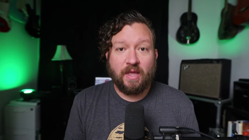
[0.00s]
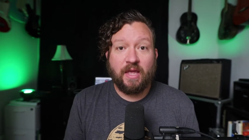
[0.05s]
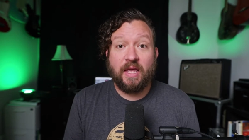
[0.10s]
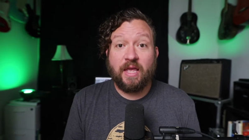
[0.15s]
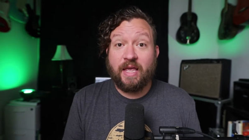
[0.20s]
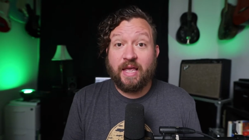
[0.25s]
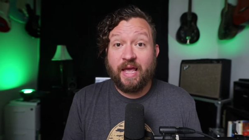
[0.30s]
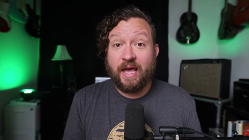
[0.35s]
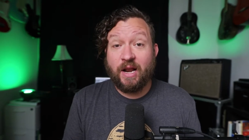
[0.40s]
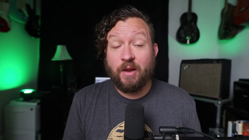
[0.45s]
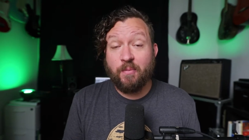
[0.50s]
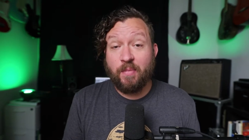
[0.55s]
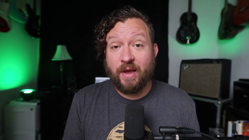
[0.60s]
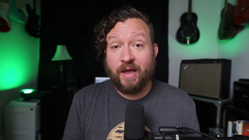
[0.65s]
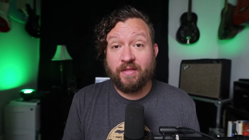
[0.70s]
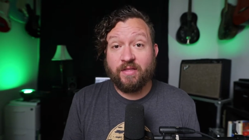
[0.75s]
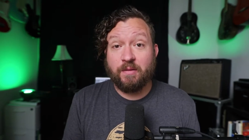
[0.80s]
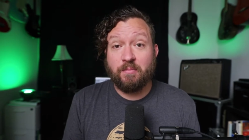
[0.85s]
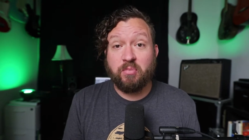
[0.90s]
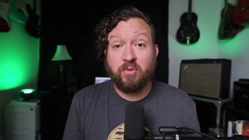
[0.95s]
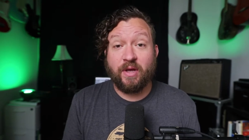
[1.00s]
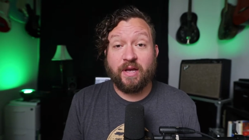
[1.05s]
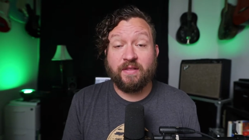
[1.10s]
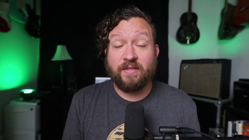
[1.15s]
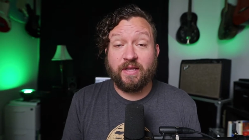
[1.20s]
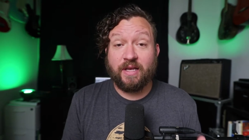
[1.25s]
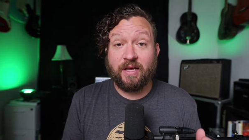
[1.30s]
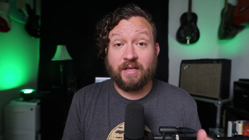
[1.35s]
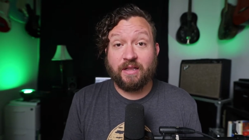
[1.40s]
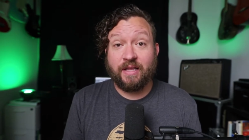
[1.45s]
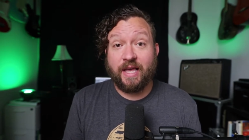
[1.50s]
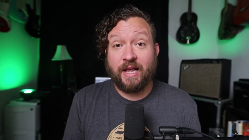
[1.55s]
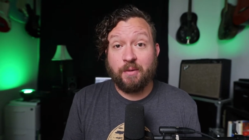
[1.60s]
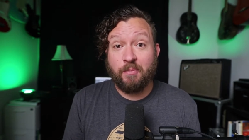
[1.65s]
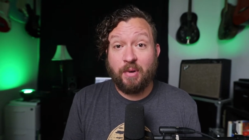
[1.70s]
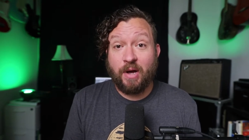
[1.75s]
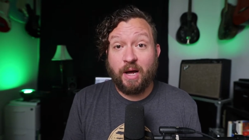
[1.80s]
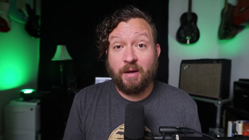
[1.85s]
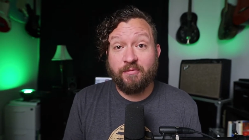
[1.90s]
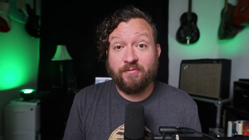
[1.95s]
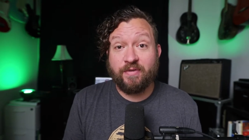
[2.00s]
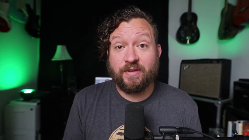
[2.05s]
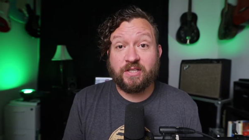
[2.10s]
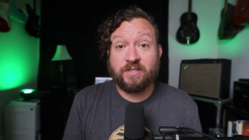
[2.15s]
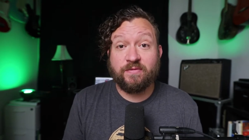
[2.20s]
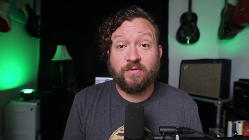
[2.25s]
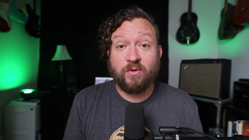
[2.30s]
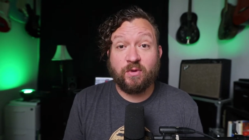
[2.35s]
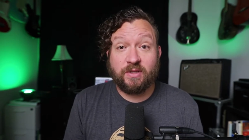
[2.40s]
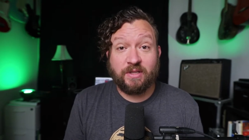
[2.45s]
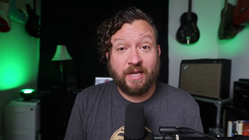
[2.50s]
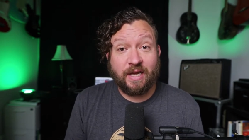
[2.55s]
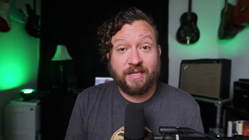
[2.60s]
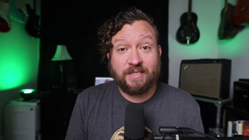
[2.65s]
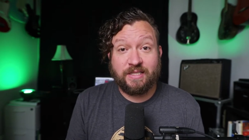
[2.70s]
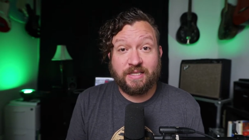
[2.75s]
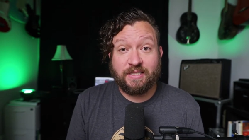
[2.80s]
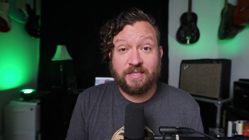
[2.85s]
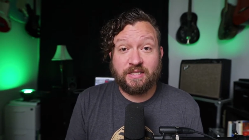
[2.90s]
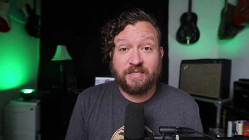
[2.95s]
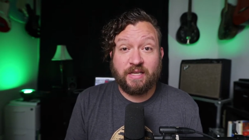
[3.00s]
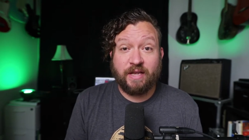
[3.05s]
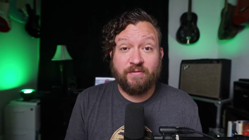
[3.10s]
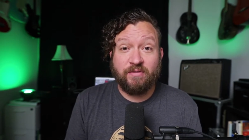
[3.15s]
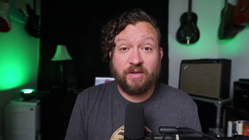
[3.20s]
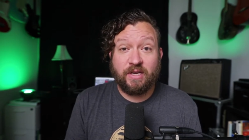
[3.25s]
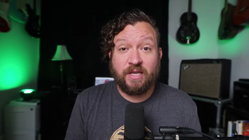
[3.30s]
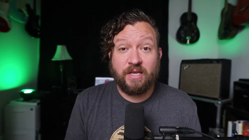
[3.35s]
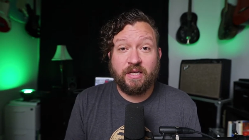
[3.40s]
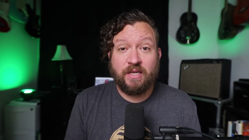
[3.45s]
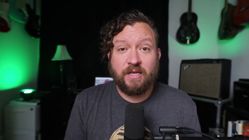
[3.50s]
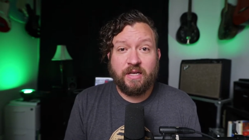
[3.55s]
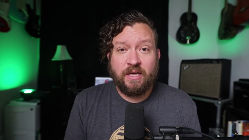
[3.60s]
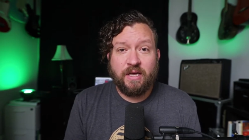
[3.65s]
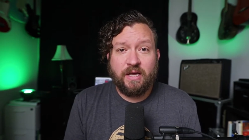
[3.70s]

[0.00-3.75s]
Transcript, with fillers: He had a band that played the Atlanta Pop Festival in 1970